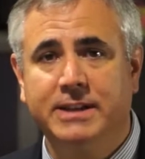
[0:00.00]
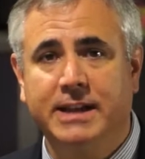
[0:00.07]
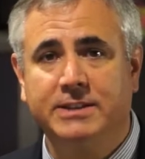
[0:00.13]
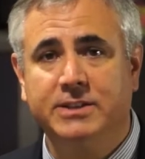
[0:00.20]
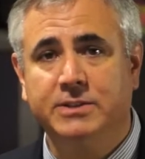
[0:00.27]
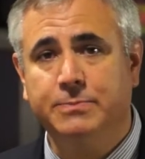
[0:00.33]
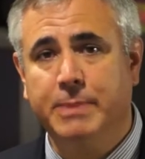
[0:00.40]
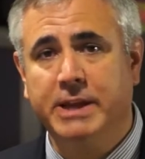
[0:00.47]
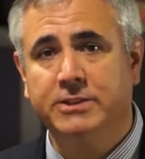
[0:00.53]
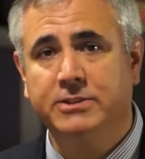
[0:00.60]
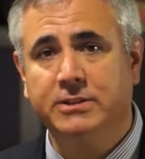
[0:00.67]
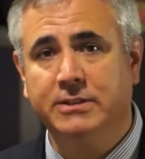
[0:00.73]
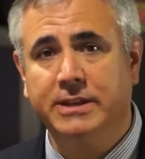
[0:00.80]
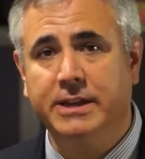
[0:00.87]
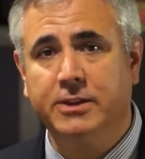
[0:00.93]
index is
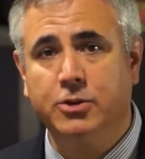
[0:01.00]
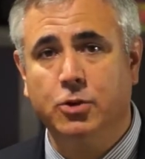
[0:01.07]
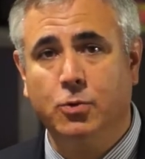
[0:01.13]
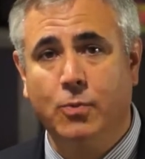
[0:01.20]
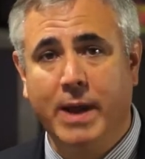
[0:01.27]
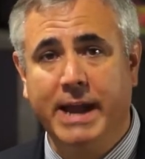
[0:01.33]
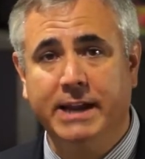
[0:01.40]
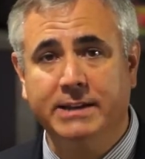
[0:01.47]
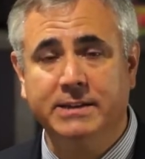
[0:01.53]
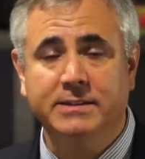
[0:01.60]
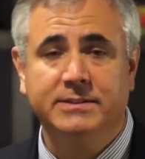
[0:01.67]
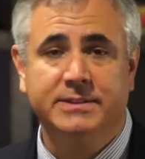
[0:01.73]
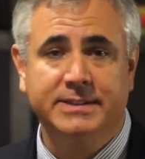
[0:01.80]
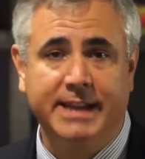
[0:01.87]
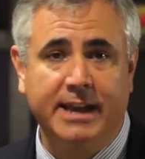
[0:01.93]
basically your weight
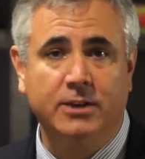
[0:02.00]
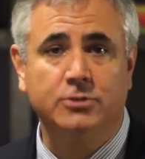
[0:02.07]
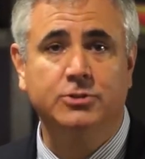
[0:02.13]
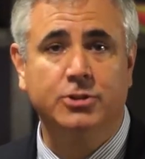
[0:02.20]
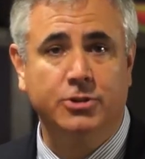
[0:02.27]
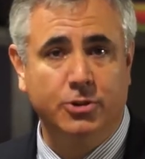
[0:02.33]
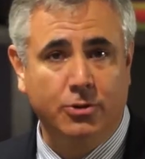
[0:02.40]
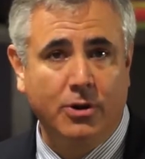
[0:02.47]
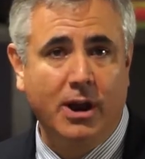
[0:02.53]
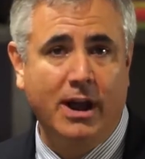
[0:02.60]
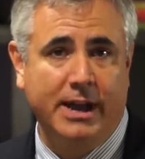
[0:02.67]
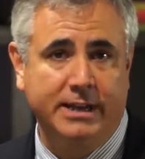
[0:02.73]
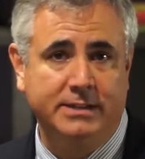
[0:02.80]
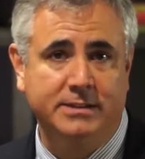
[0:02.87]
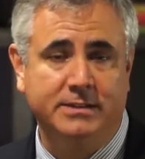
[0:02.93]
scaled to your
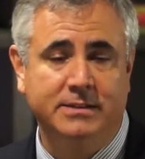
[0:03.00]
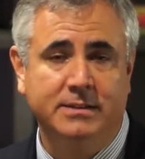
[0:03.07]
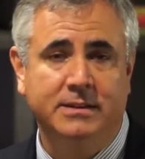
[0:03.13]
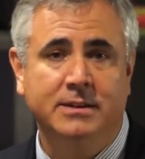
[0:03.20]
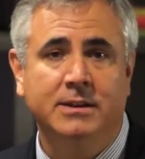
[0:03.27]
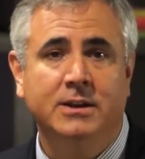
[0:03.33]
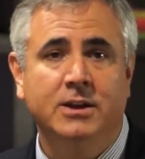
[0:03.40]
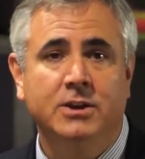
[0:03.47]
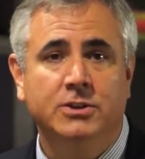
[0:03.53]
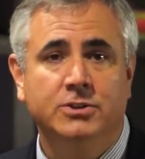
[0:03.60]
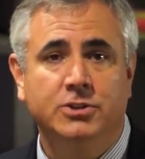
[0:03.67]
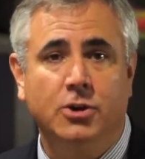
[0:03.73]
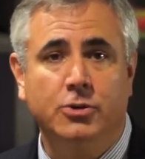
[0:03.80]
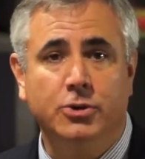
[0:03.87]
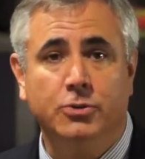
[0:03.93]
height.
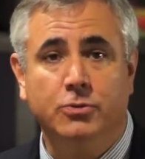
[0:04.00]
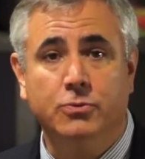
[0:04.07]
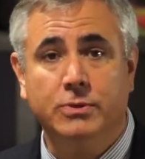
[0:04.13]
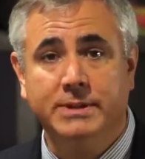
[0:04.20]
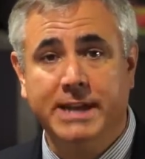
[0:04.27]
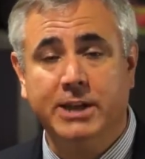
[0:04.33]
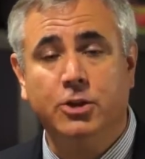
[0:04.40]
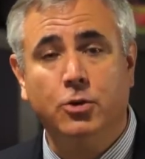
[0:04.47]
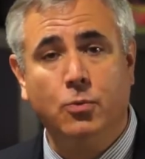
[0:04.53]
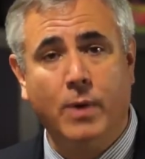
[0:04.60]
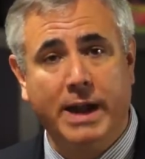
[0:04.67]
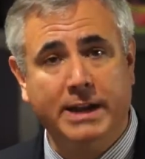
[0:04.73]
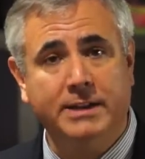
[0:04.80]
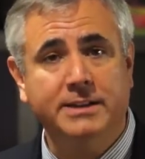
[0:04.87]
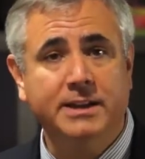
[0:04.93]
So you take your
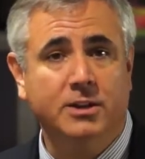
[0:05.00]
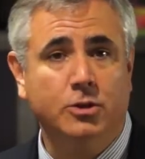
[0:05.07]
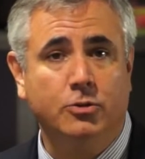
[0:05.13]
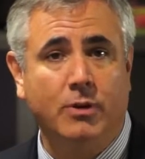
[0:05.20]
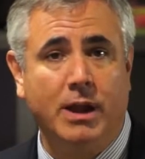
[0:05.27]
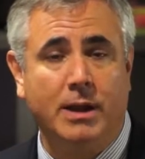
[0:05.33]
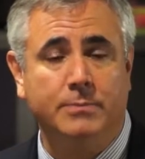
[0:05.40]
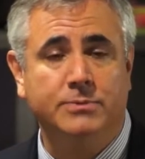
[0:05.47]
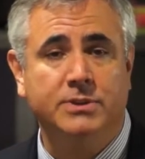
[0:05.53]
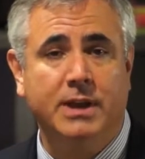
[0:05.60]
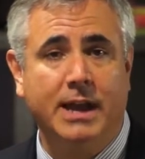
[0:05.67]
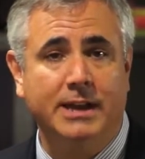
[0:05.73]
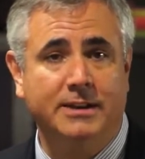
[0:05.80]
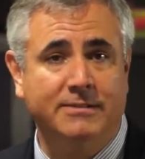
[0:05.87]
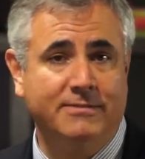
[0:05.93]
weight in kilograms
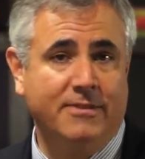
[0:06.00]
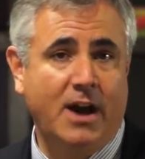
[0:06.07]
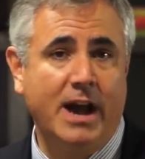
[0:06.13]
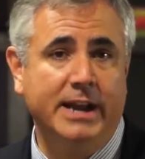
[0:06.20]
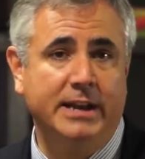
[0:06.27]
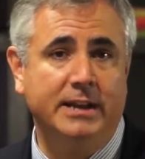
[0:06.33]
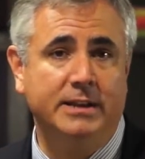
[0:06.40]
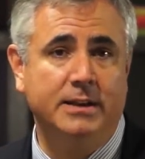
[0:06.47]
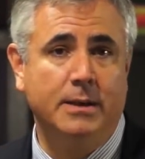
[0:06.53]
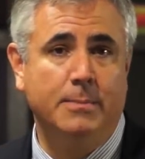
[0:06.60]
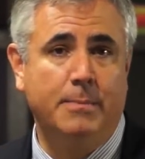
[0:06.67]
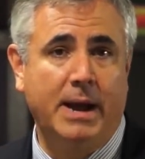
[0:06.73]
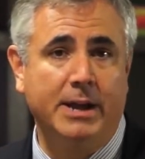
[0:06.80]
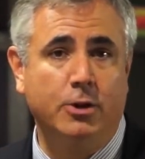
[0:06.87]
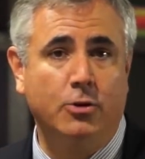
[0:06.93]
and divide it
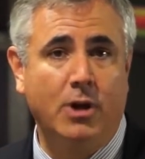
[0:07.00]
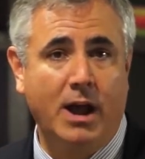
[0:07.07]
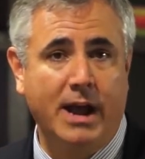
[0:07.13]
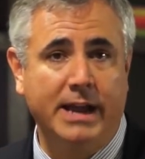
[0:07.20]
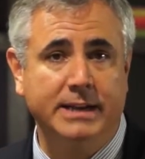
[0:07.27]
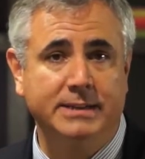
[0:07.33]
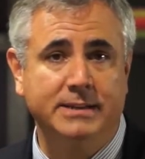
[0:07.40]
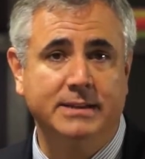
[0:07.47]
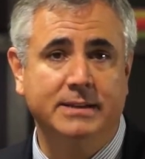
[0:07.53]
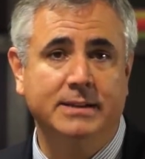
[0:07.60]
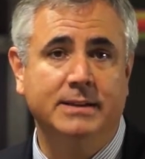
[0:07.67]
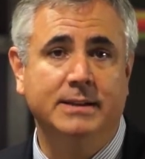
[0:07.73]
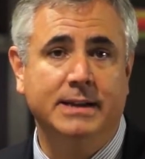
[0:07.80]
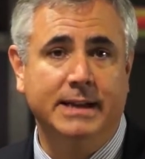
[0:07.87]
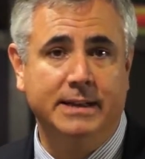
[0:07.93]
by your height
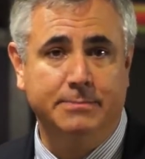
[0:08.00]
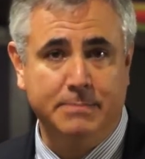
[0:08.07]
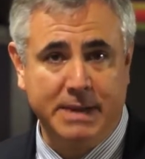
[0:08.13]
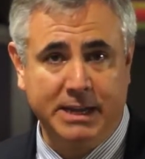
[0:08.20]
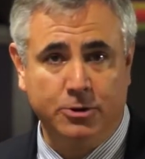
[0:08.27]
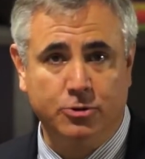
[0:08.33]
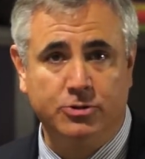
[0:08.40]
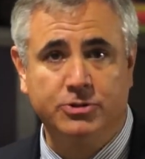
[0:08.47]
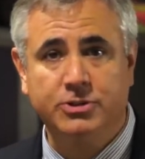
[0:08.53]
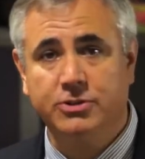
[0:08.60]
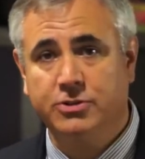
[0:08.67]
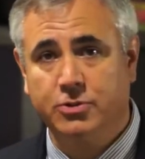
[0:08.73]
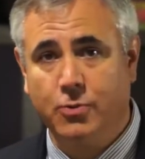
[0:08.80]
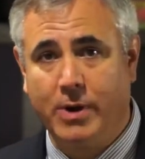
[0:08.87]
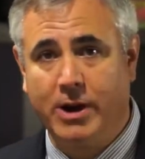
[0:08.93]
in meters
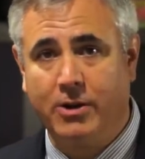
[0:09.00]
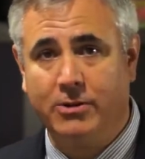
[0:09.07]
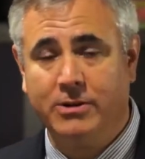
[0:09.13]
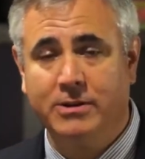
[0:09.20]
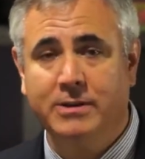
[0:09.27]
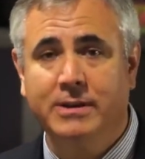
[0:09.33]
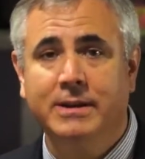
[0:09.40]
squared.